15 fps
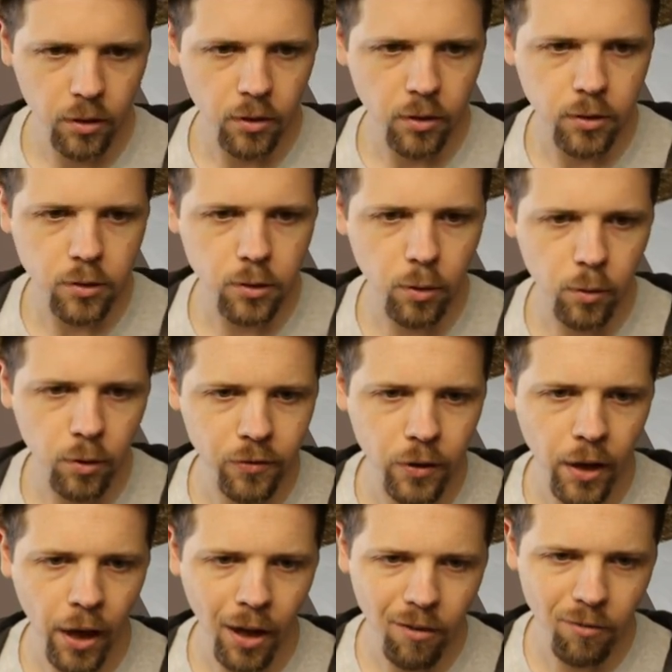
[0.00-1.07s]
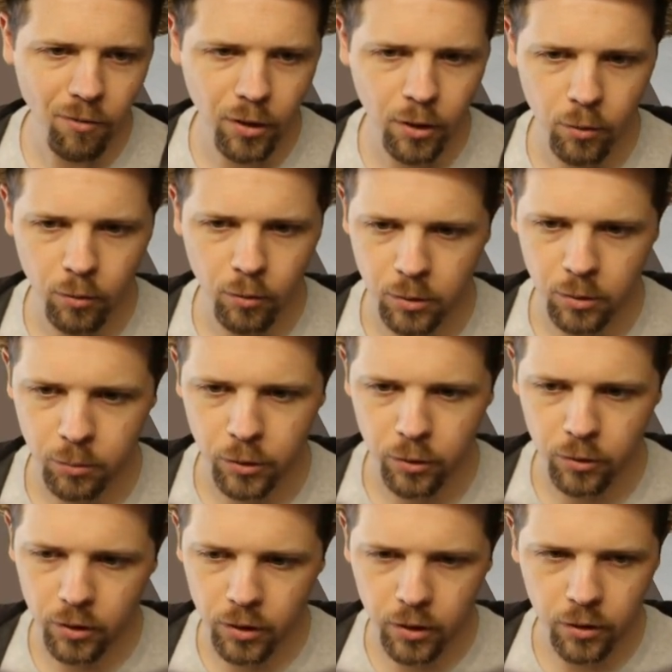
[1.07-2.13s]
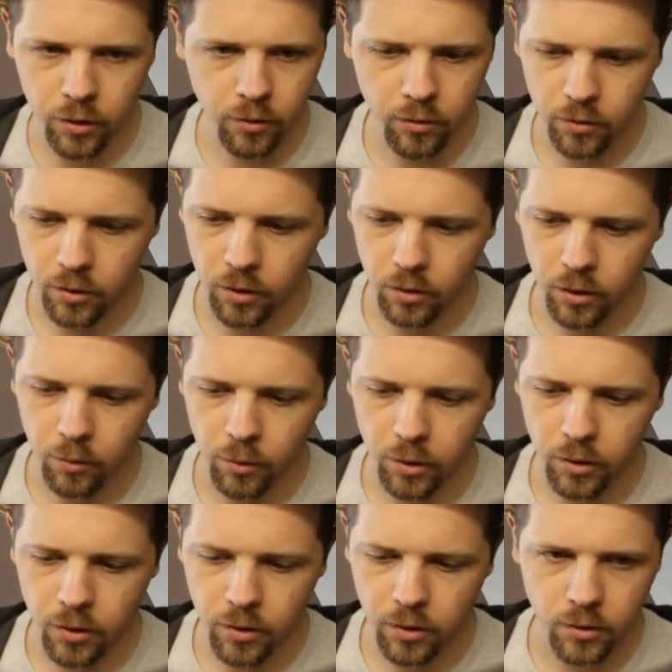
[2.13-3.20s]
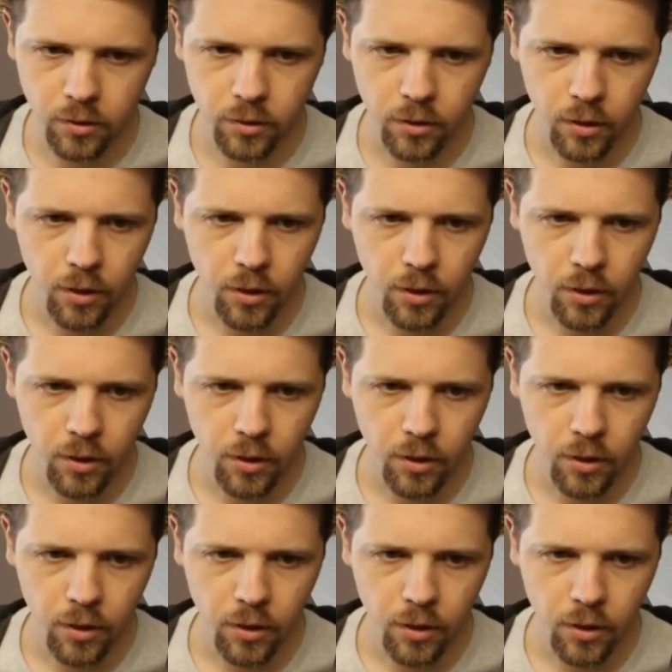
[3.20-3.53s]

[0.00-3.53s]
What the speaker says: So if you have, you know, some dirt here. Oh, I don't want this.